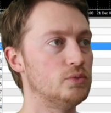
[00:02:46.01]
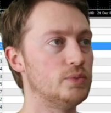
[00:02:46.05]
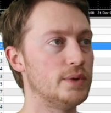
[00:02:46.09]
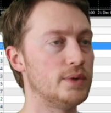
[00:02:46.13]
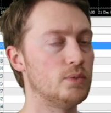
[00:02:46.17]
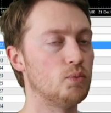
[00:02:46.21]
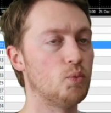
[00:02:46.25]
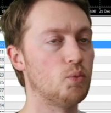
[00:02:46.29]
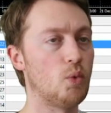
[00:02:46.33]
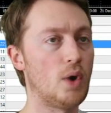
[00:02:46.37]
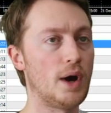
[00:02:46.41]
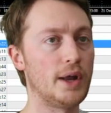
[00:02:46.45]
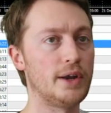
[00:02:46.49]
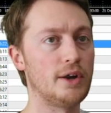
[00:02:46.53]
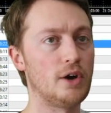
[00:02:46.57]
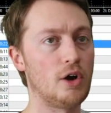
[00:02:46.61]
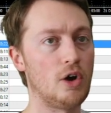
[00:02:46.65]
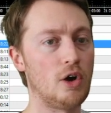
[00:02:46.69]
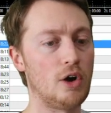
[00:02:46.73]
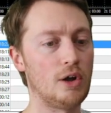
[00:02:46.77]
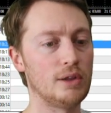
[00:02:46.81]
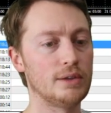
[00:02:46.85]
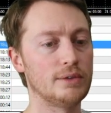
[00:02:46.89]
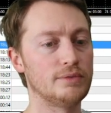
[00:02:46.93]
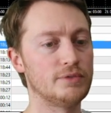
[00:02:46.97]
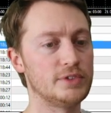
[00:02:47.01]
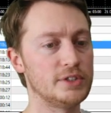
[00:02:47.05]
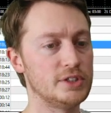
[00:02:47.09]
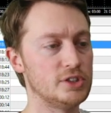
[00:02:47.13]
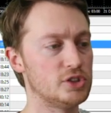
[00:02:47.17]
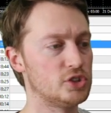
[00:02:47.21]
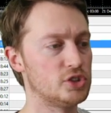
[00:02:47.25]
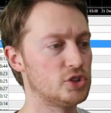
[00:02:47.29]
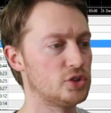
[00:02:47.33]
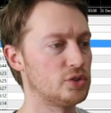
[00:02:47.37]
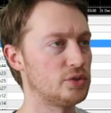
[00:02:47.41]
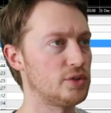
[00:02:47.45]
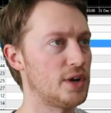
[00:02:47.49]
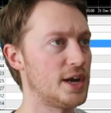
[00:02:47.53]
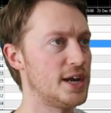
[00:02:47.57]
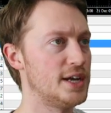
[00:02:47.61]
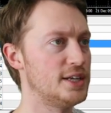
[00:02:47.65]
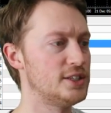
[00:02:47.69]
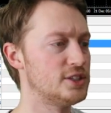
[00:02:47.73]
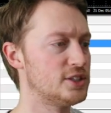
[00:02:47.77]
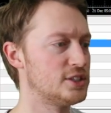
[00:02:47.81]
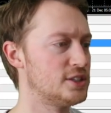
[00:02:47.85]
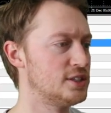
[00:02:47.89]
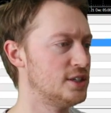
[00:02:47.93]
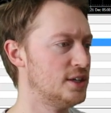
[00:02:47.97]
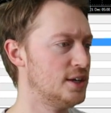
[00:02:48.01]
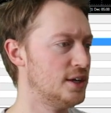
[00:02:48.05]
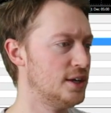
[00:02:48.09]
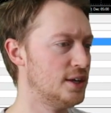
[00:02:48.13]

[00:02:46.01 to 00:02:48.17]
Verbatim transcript: We won all of these trades.